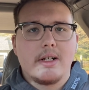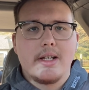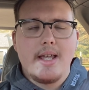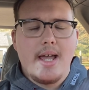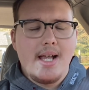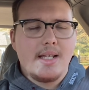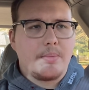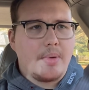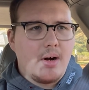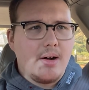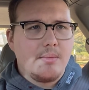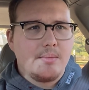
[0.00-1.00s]
He has
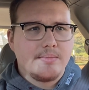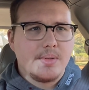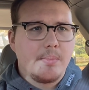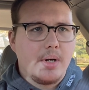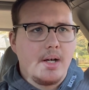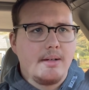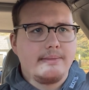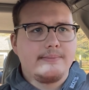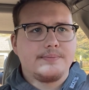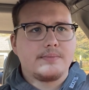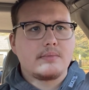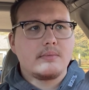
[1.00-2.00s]
problems, but
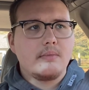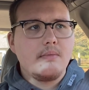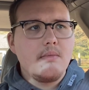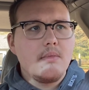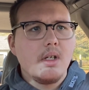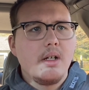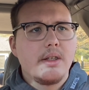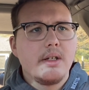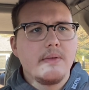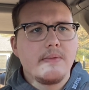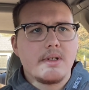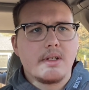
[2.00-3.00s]
I
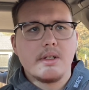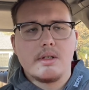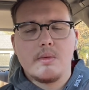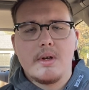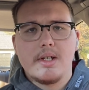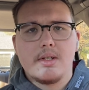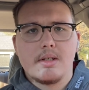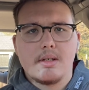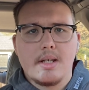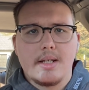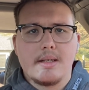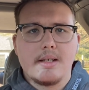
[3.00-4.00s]
think for situations
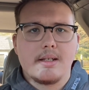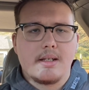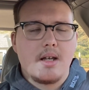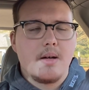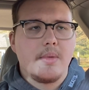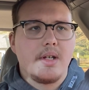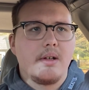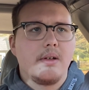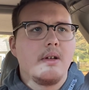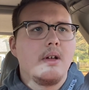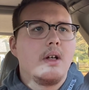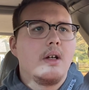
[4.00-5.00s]
like this, come in,
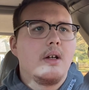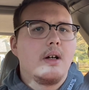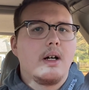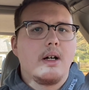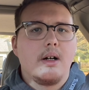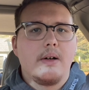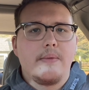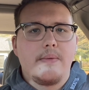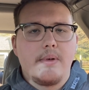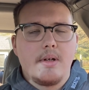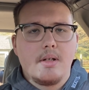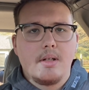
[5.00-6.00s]

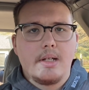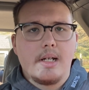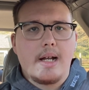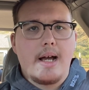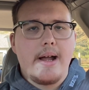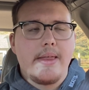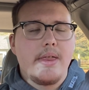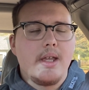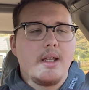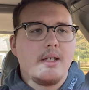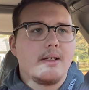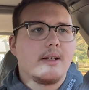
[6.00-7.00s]
fill in, I
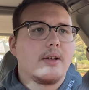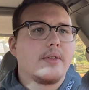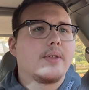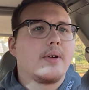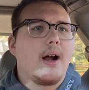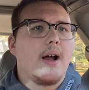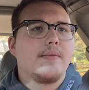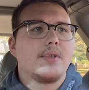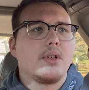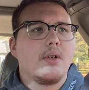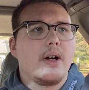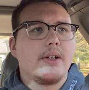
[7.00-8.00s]
think he's going to thrive.
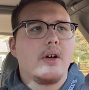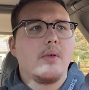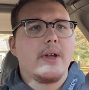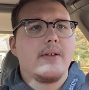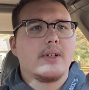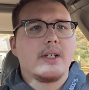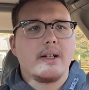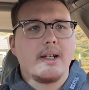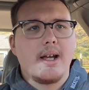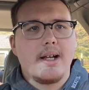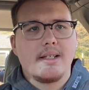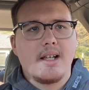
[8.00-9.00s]
So I know we have a ton of
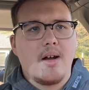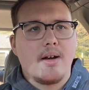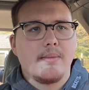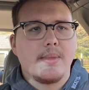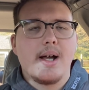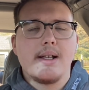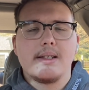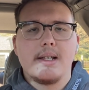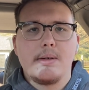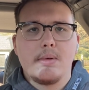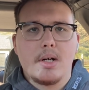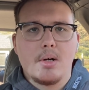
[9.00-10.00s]
guys out. I'm not
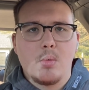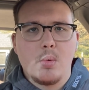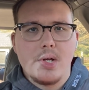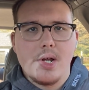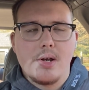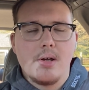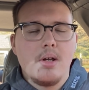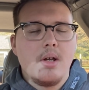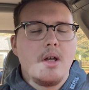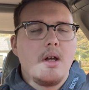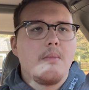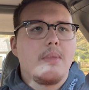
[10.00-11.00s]
saying we're going to win,
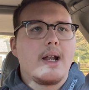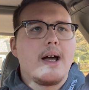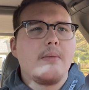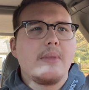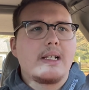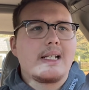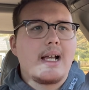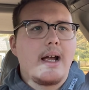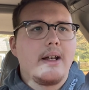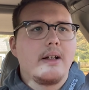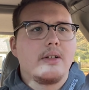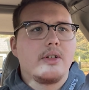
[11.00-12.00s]
but I'm
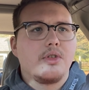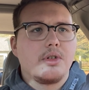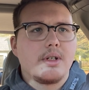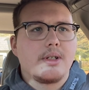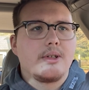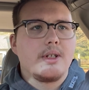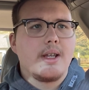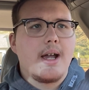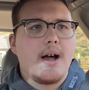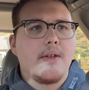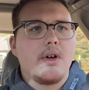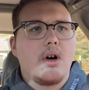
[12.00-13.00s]
excited to just see
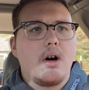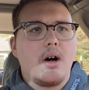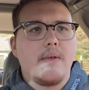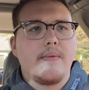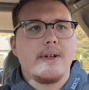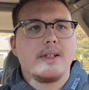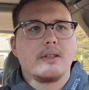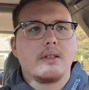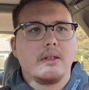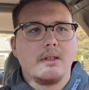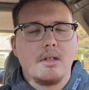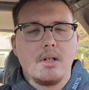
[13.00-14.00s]
how the offense
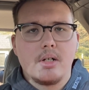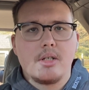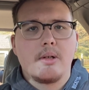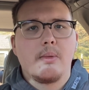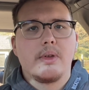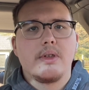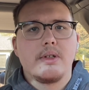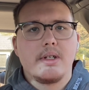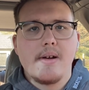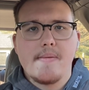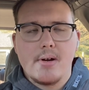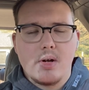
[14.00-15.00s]
looks with a
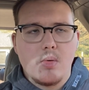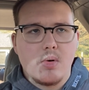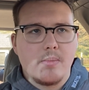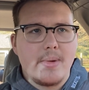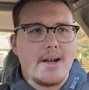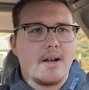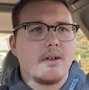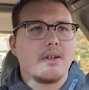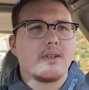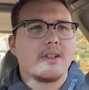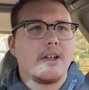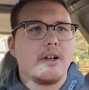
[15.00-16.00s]
different quarterback under
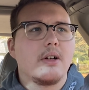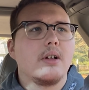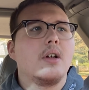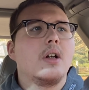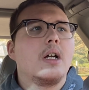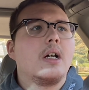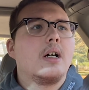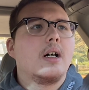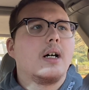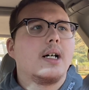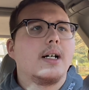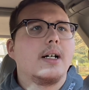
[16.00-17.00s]
center,
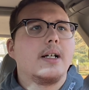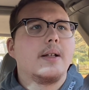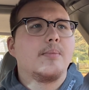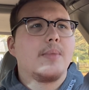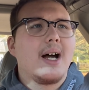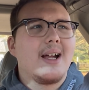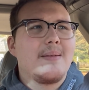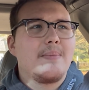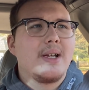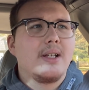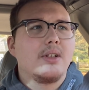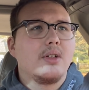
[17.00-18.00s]
in my
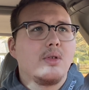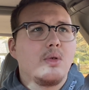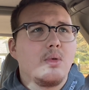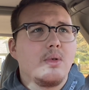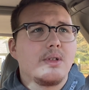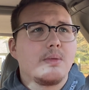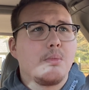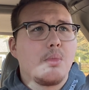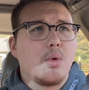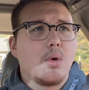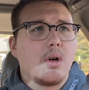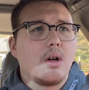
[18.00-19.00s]
opinion, who is
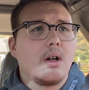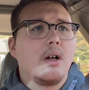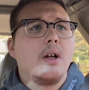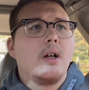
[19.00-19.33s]
more